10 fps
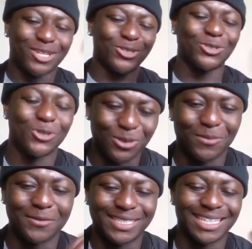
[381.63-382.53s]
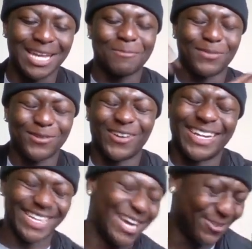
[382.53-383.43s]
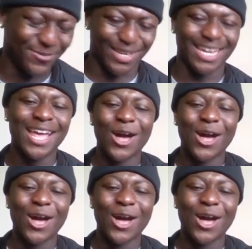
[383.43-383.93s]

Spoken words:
Show some love to the like button right now, man.